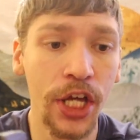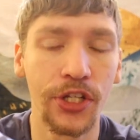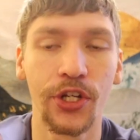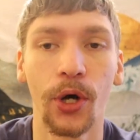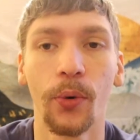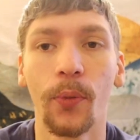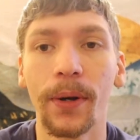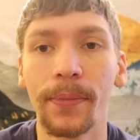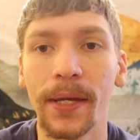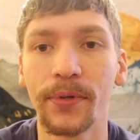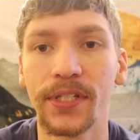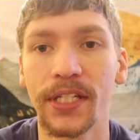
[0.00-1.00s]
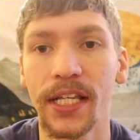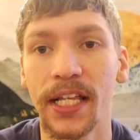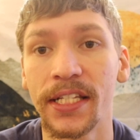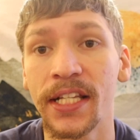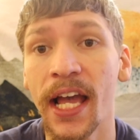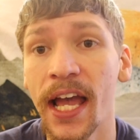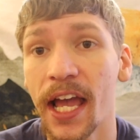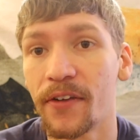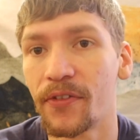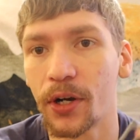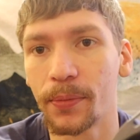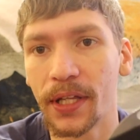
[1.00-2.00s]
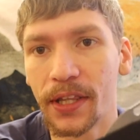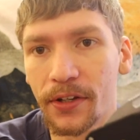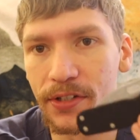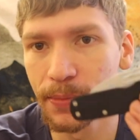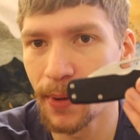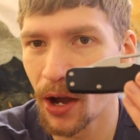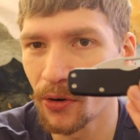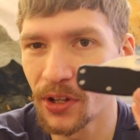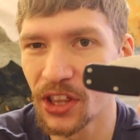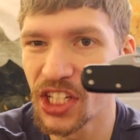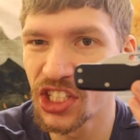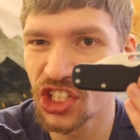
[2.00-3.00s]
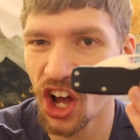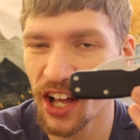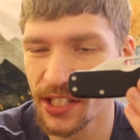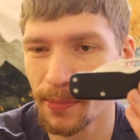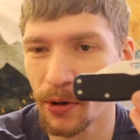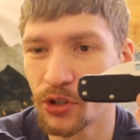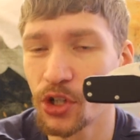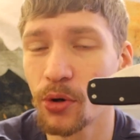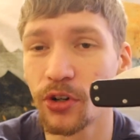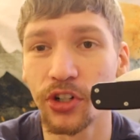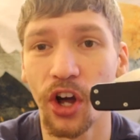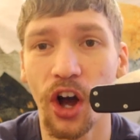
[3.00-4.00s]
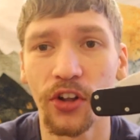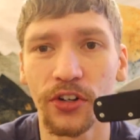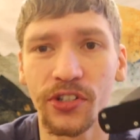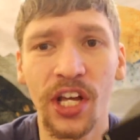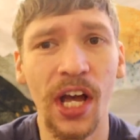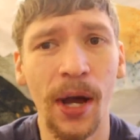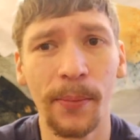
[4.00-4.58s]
So when people see this, invariably there's about, these cost about $200,